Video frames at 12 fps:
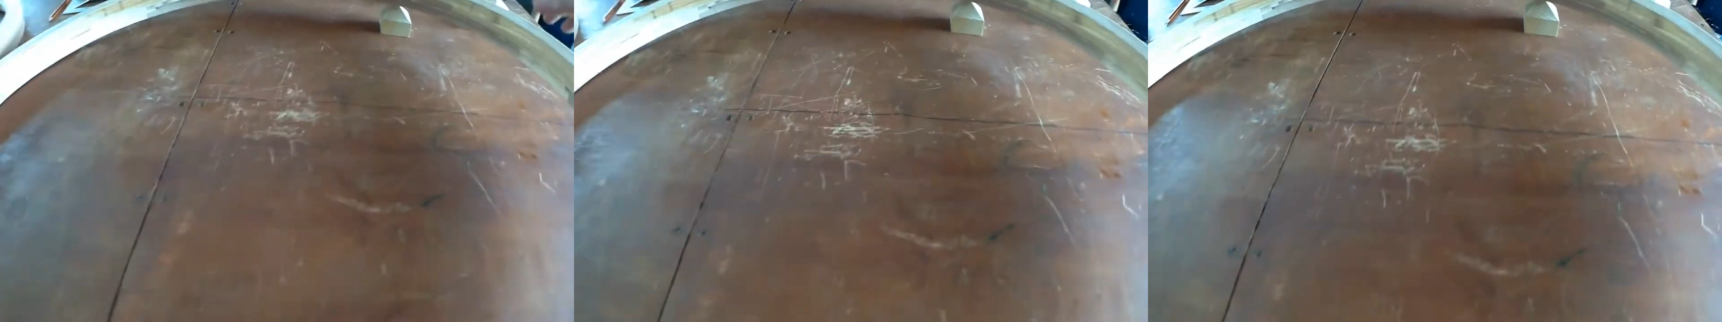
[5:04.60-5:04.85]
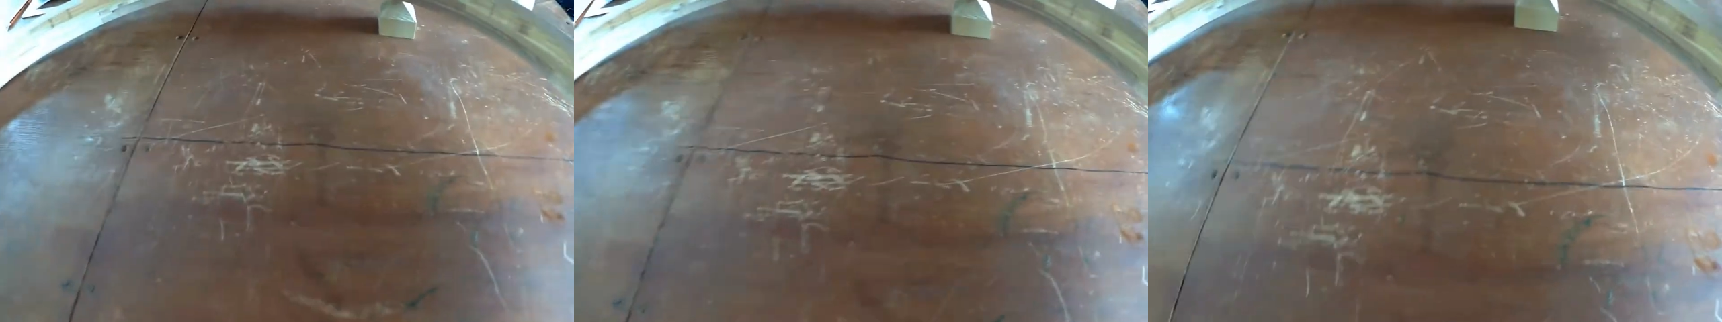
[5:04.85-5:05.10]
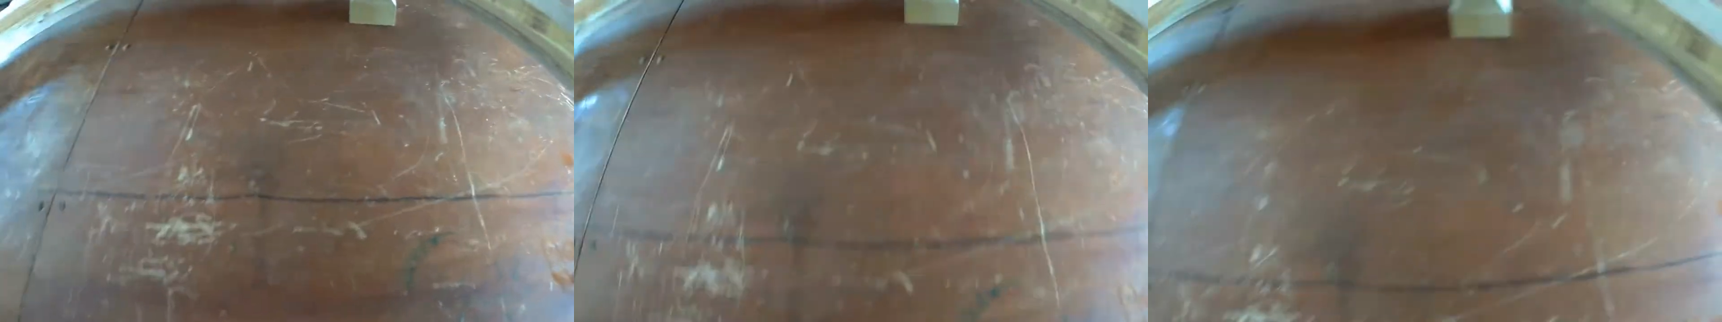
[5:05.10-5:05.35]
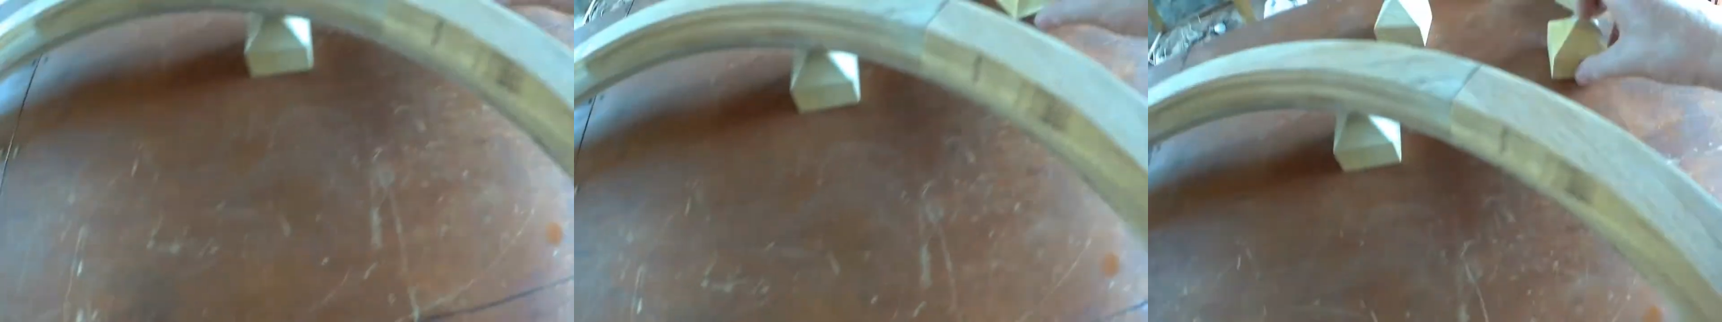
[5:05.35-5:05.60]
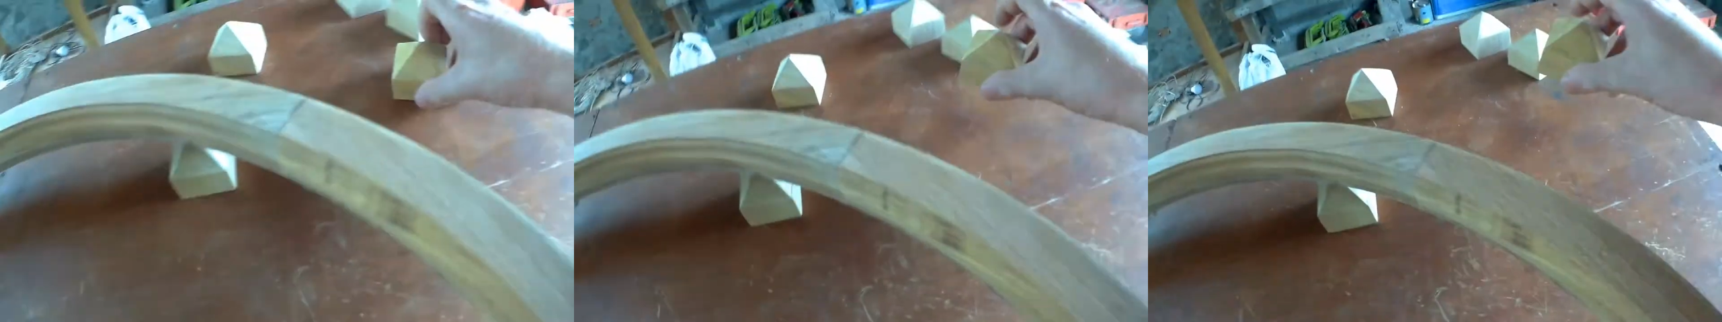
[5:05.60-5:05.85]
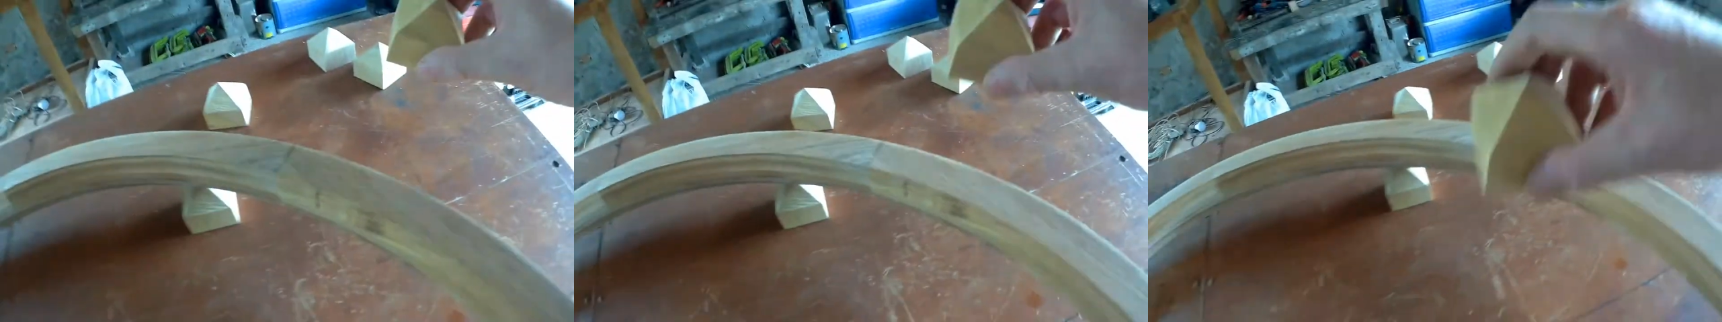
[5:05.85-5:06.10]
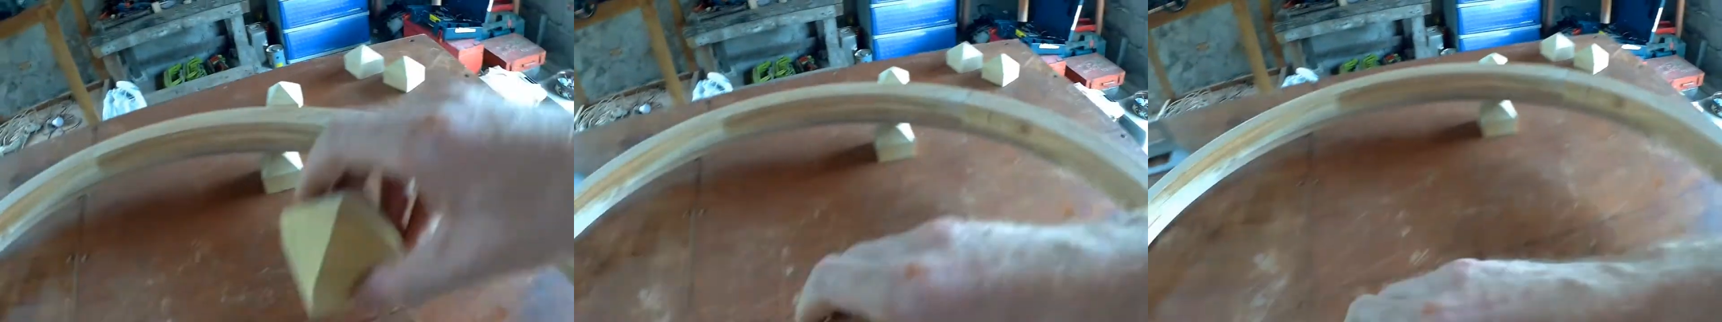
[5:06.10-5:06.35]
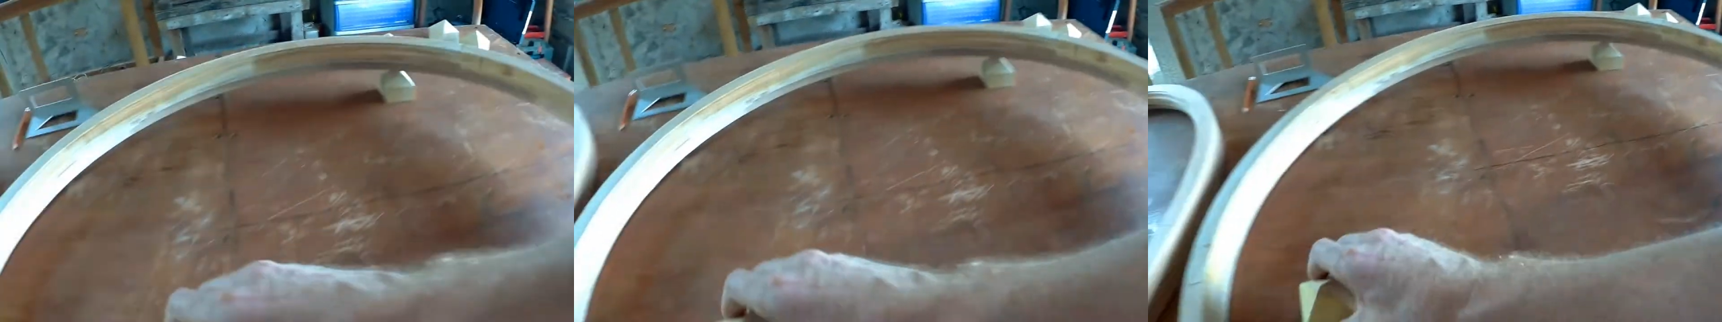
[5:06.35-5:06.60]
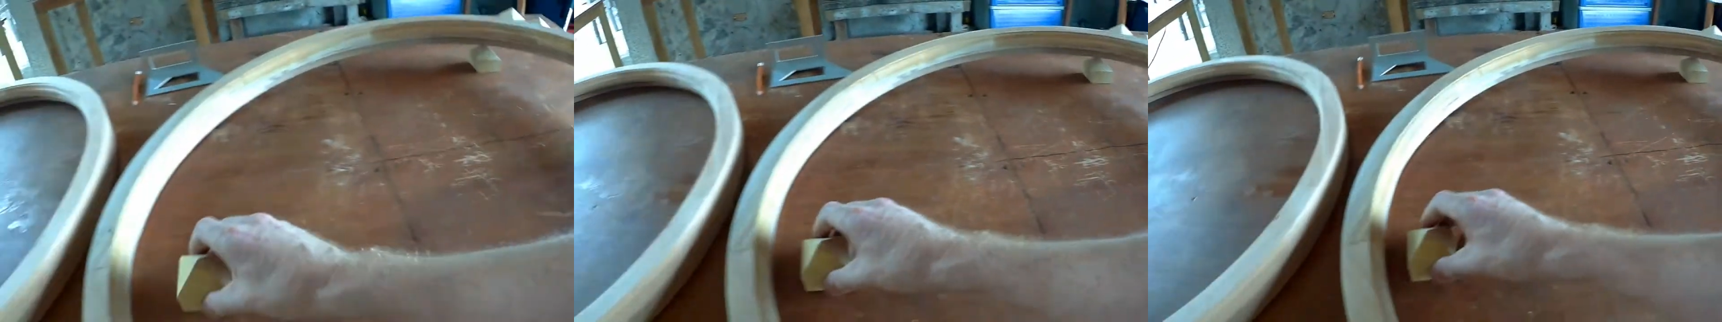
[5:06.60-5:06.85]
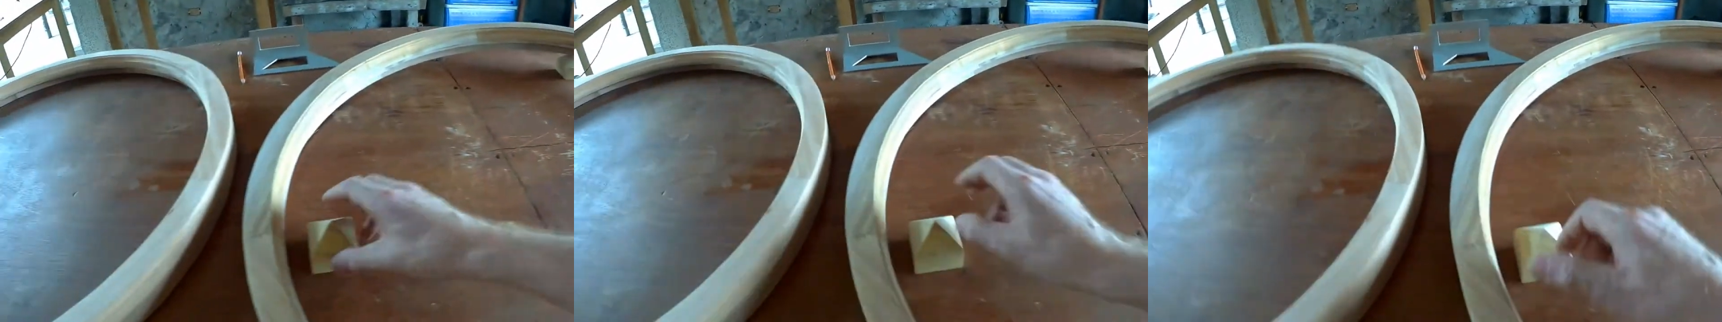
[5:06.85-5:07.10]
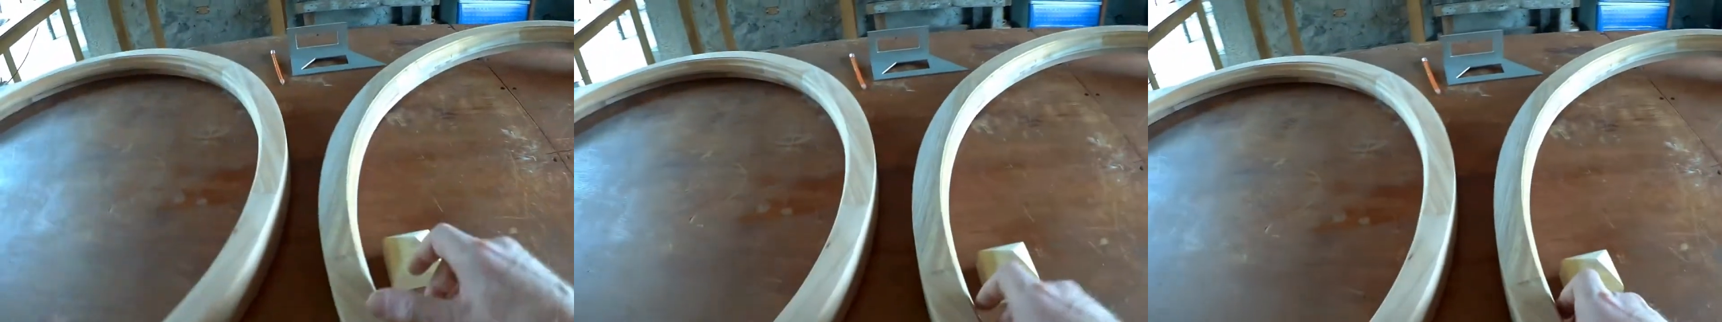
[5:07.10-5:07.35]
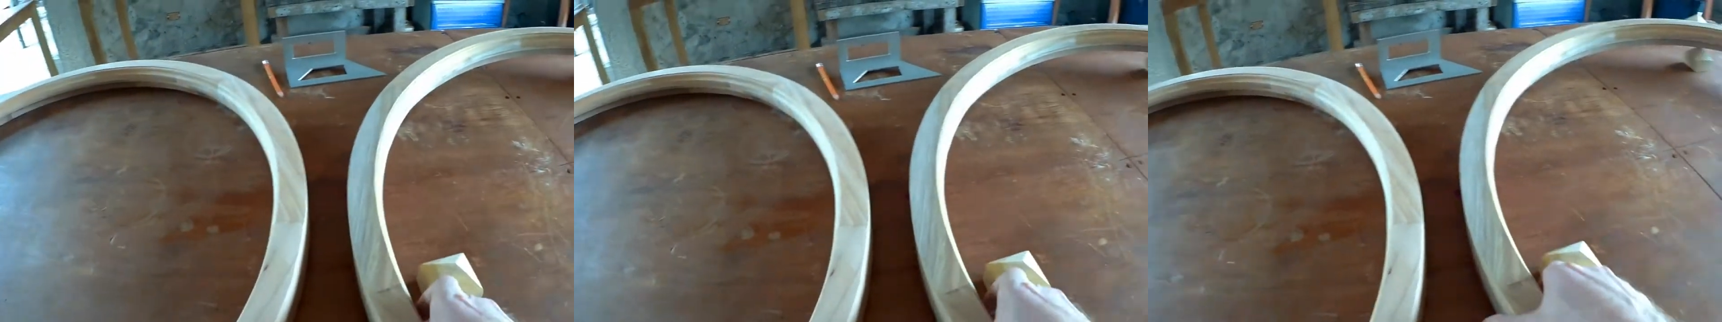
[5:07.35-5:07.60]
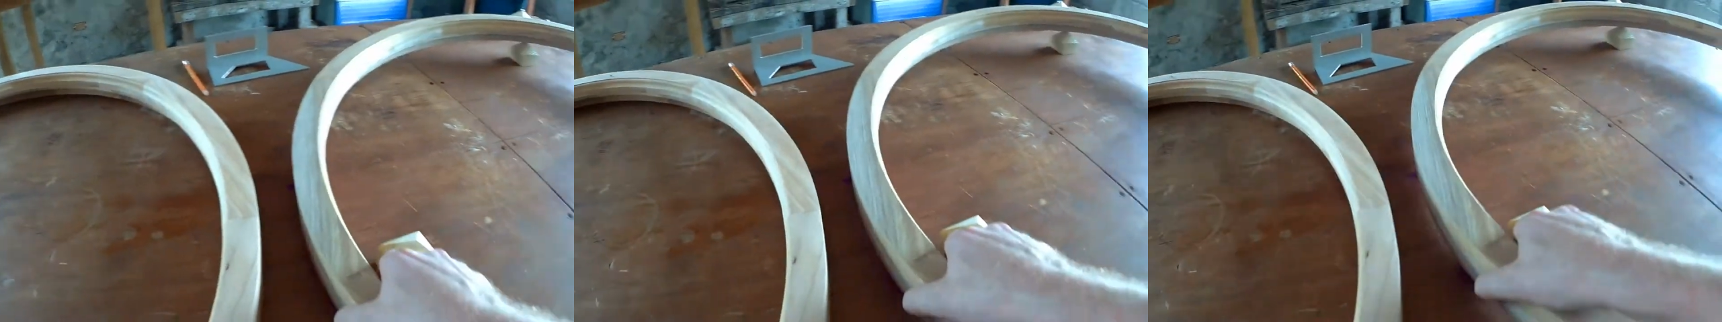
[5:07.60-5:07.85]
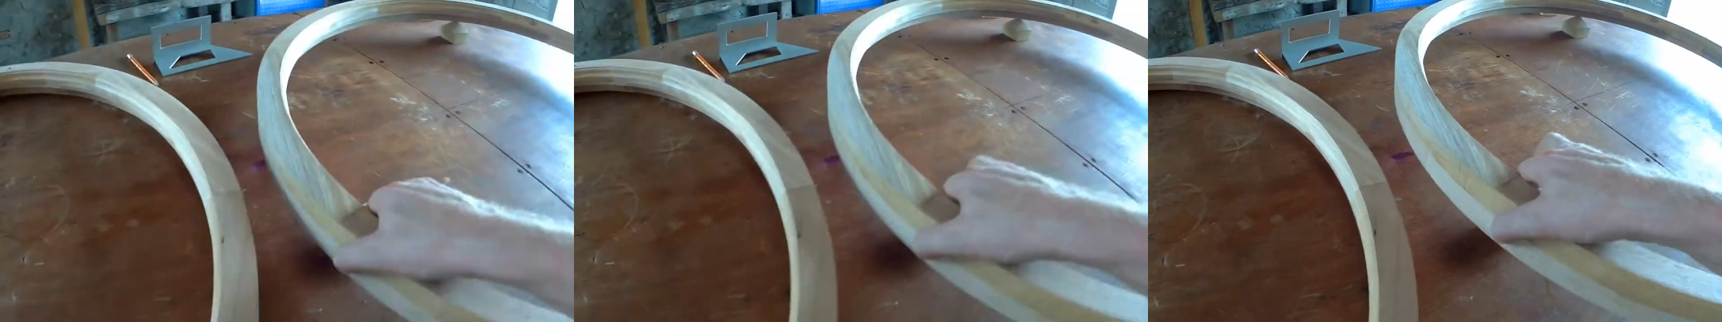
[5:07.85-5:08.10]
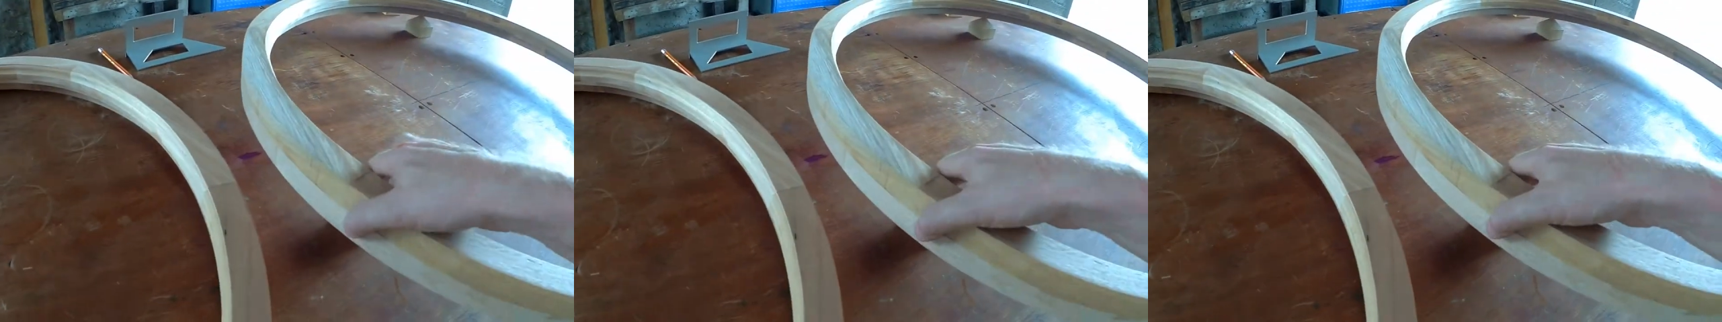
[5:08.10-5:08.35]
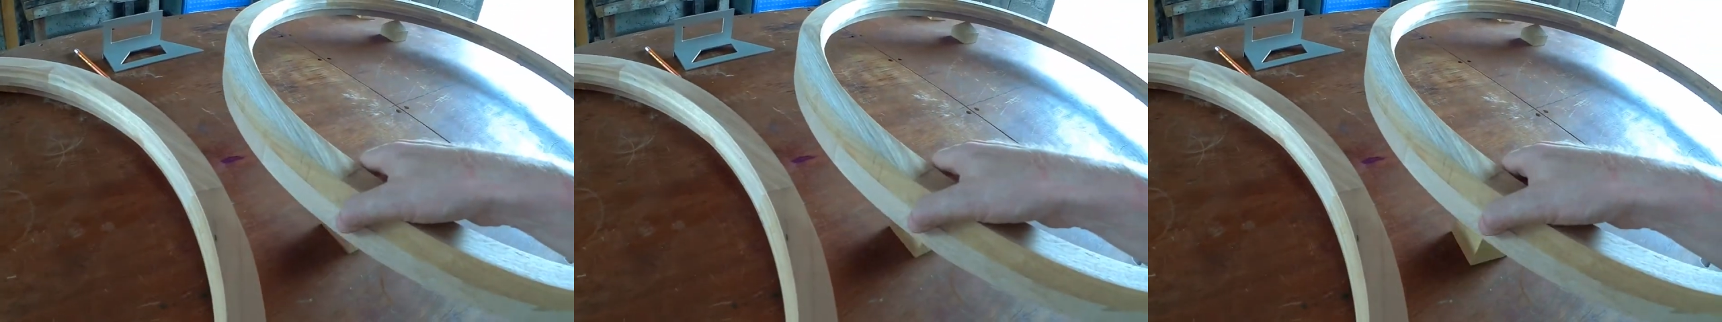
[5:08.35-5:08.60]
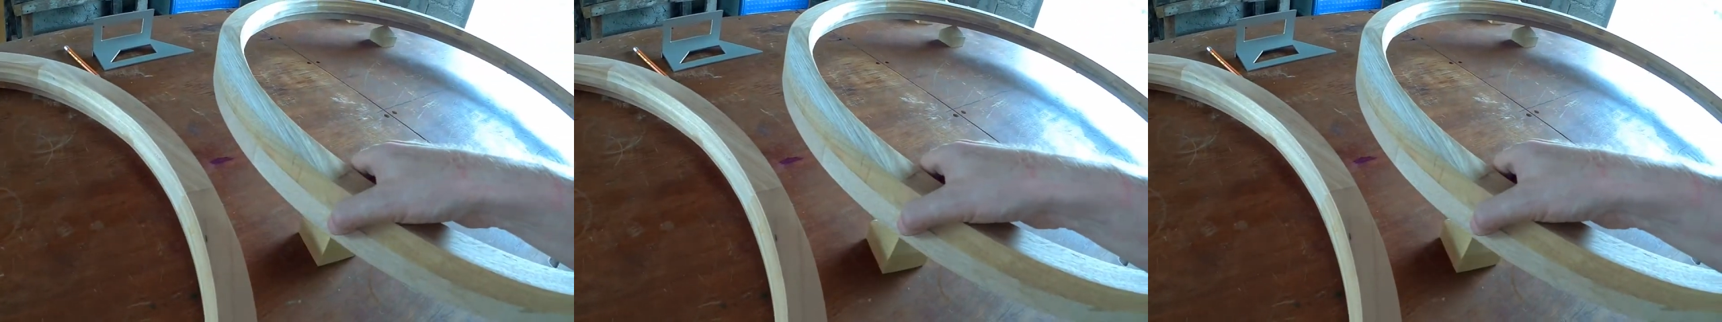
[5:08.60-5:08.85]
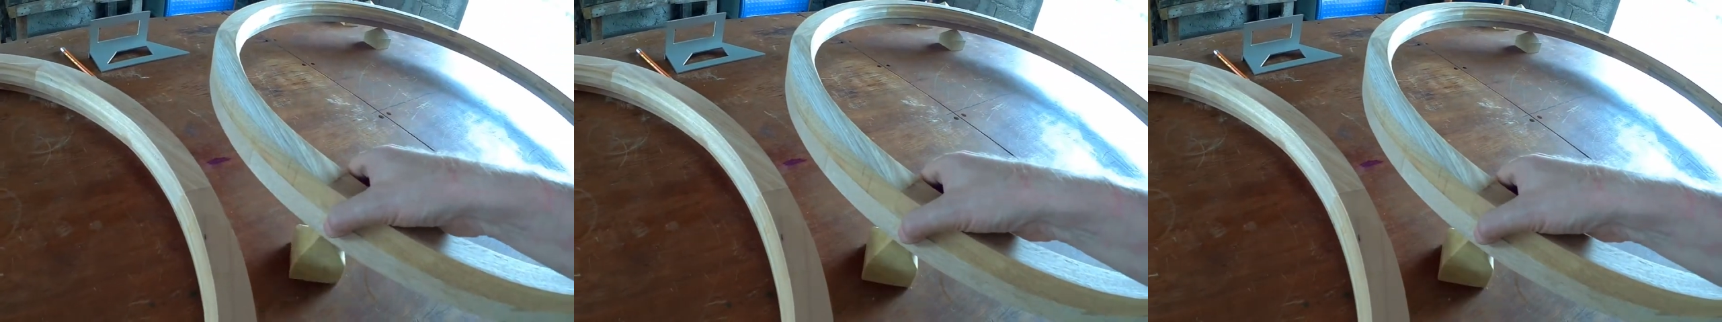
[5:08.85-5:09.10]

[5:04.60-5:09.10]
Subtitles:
No face is visible, so there are no lips to read.